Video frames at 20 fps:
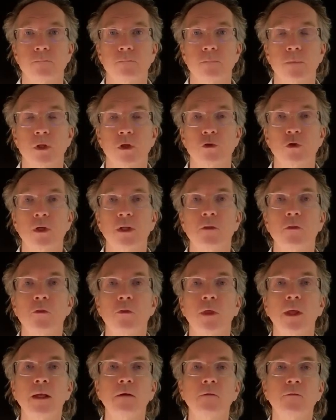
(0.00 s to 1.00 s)
You can
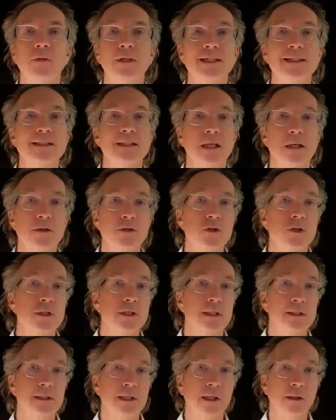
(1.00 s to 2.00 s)
think of the intention
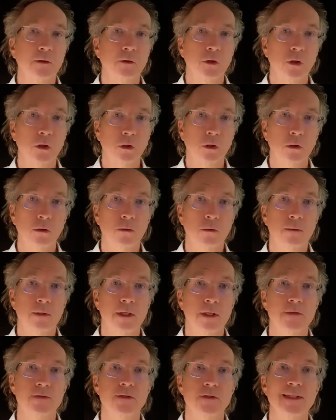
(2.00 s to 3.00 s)
to let go
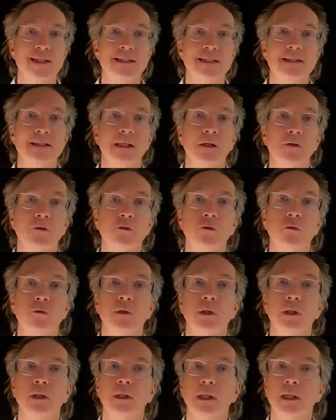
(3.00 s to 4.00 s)
as the intention
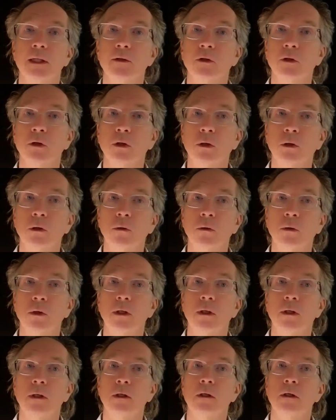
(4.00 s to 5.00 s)
to let go
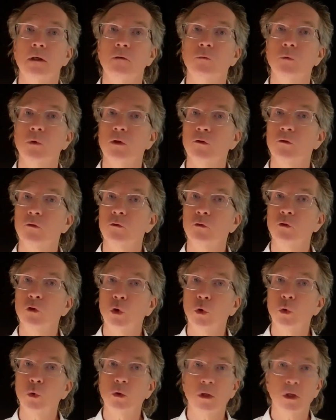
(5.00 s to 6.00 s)
of what is
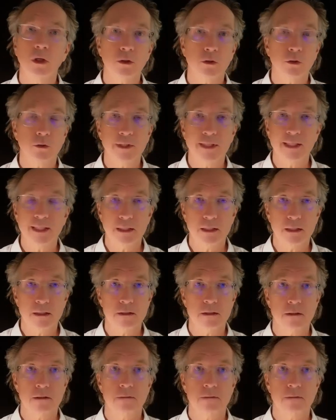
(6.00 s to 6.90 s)
no longer needed.